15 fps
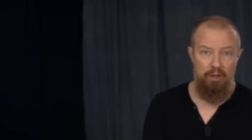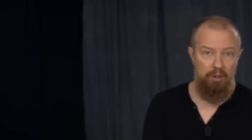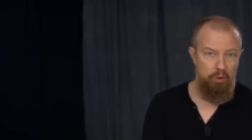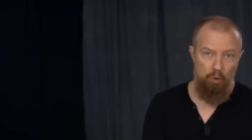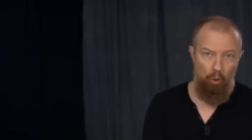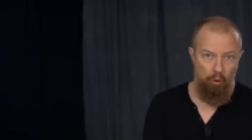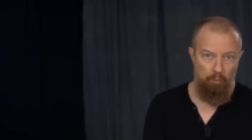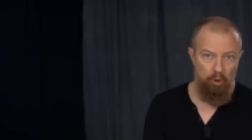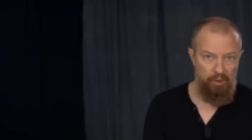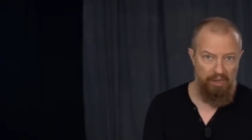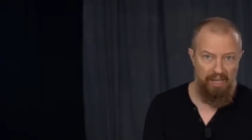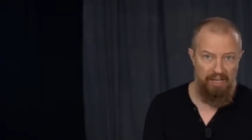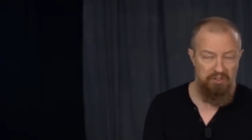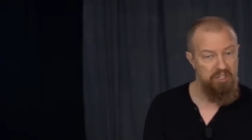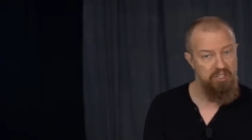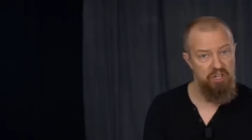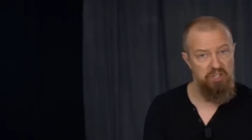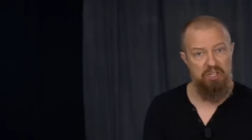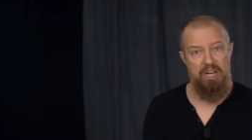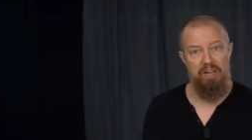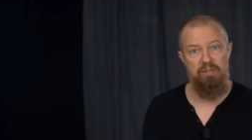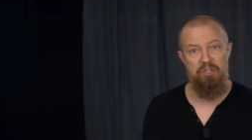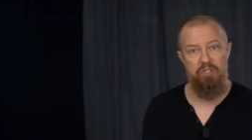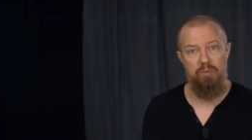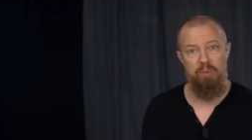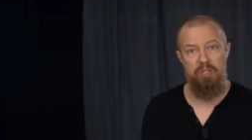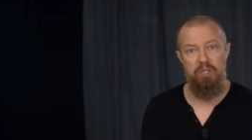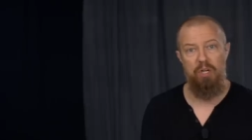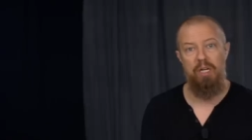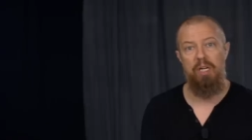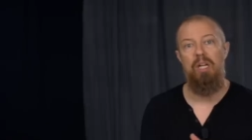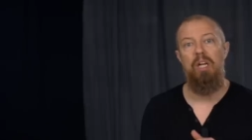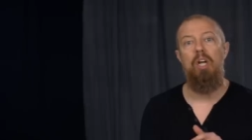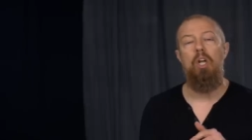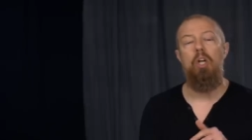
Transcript: normal lens that doesn't have the switch on it,